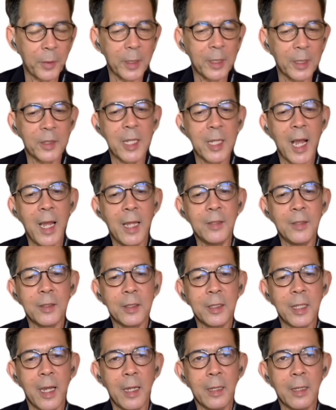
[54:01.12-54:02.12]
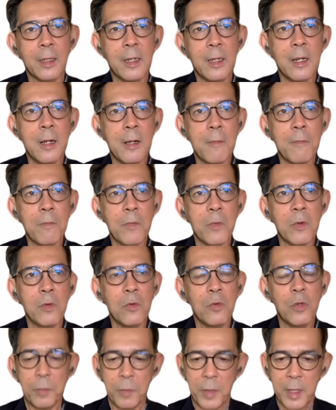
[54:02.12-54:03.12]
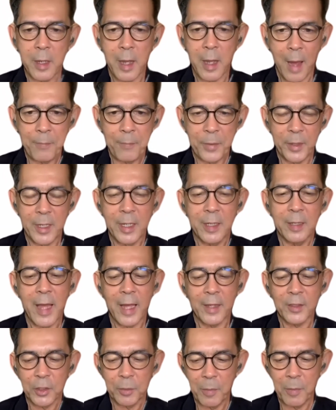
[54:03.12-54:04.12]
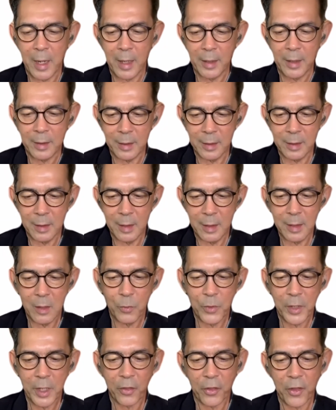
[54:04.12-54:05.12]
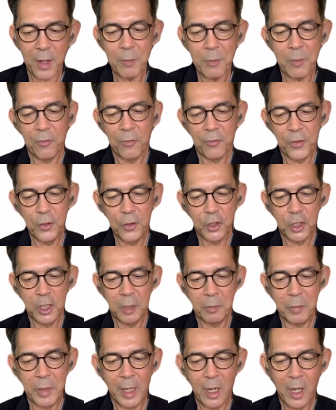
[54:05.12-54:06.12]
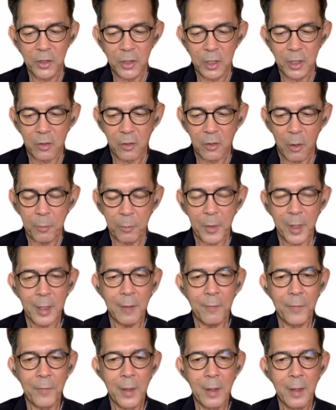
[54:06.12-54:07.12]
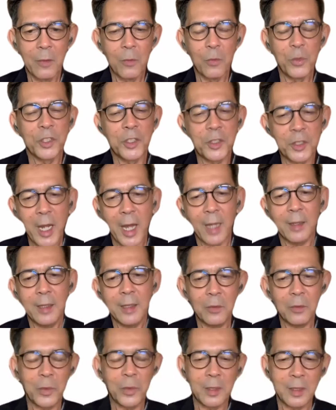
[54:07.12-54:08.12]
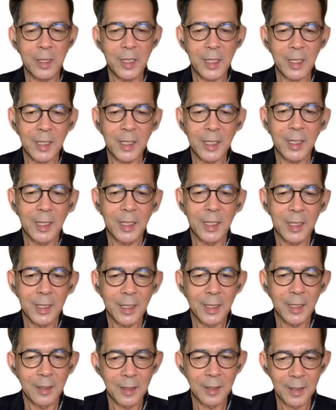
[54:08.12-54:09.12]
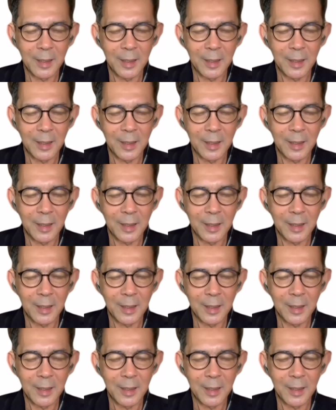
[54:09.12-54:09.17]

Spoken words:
science that would be happening next month with the theme of Future Belongs to Tropics. We started with this